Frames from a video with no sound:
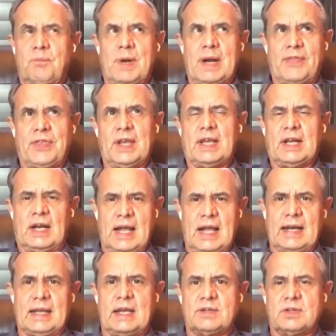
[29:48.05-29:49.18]
but I think in a
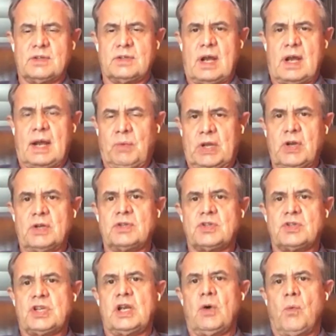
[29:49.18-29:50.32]
lot of cases, we couldn't
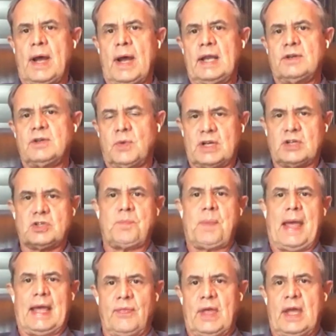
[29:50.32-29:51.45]
see a way to
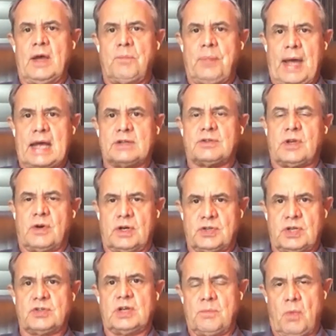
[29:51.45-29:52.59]
expand them past their
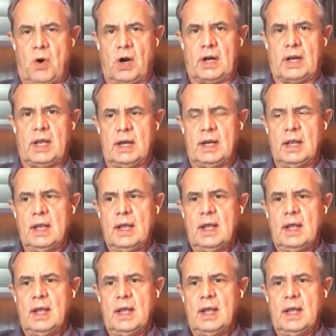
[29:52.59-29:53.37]
existing market.